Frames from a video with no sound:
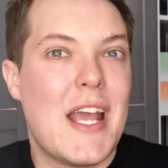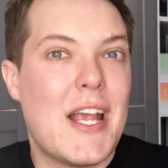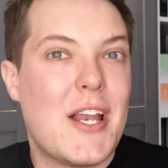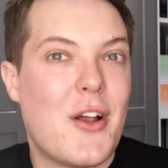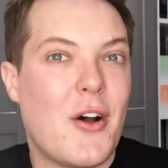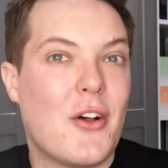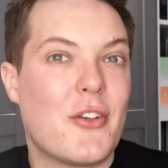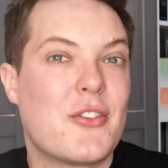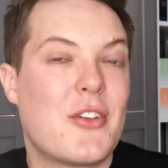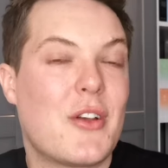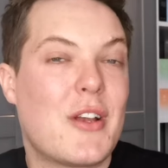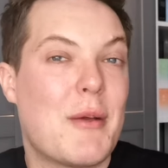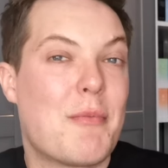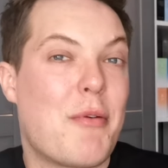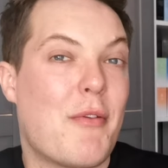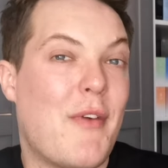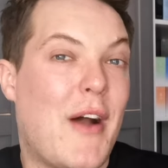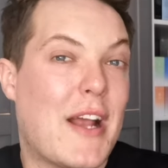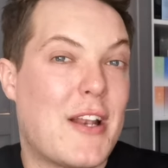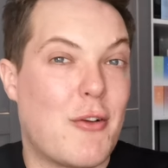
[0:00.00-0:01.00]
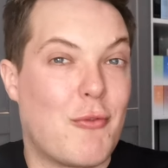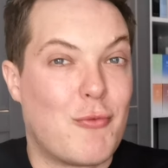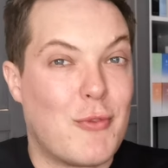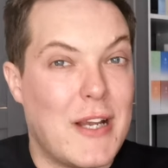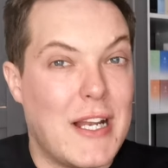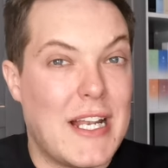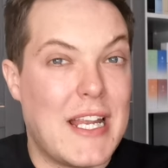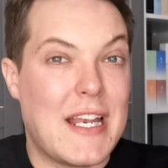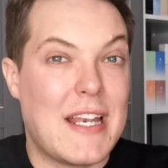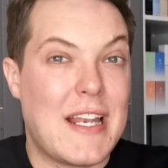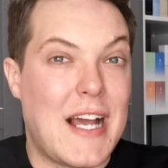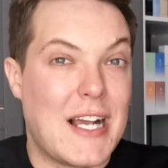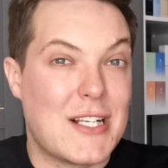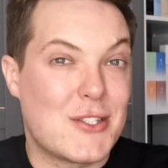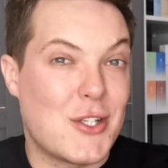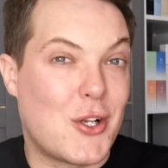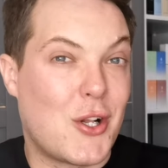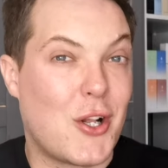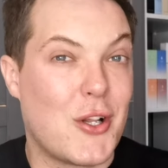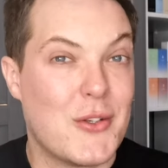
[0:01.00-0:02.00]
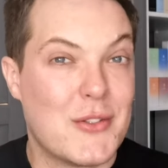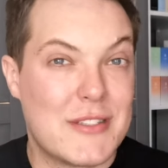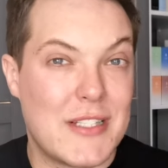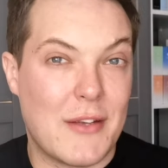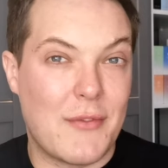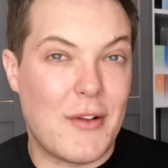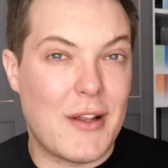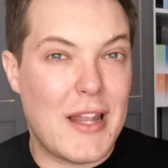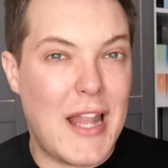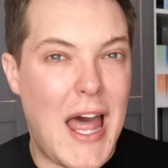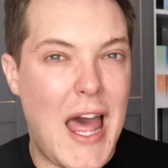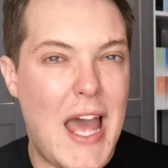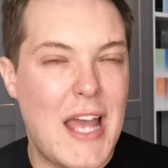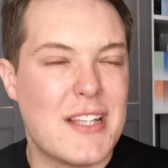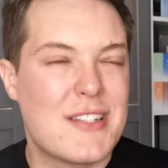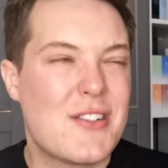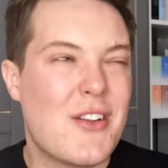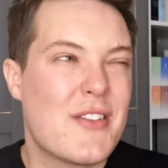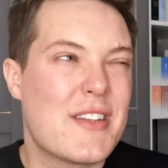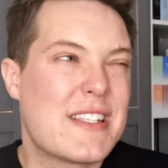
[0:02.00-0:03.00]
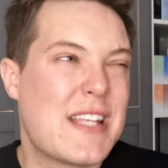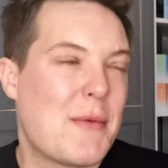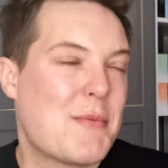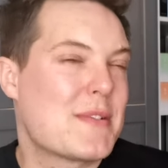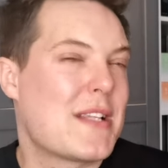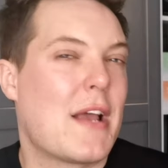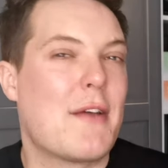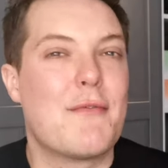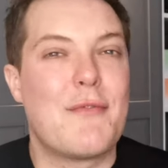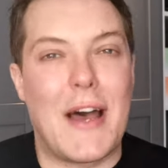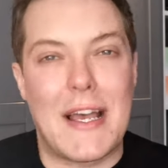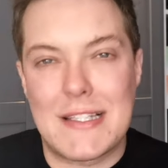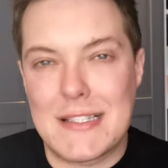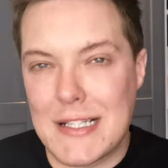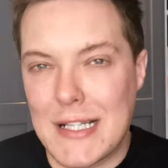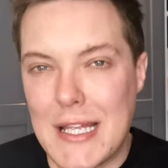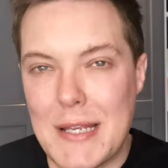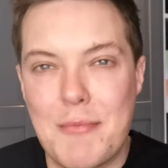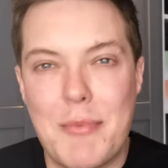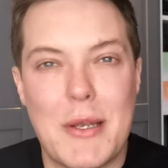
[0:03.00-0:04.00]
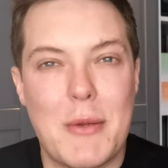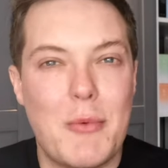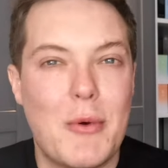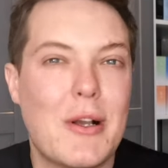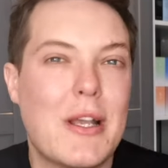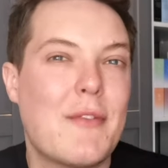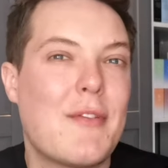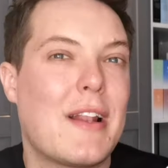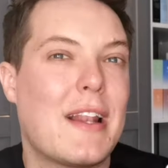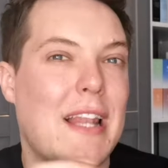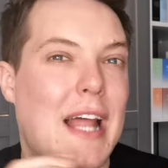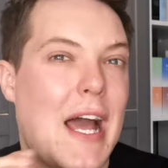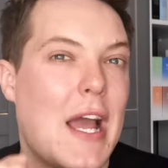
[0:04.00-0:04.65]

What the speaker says: It also can provide a really nice occlusive layer. It's not the same as like Vaseline, but it will give a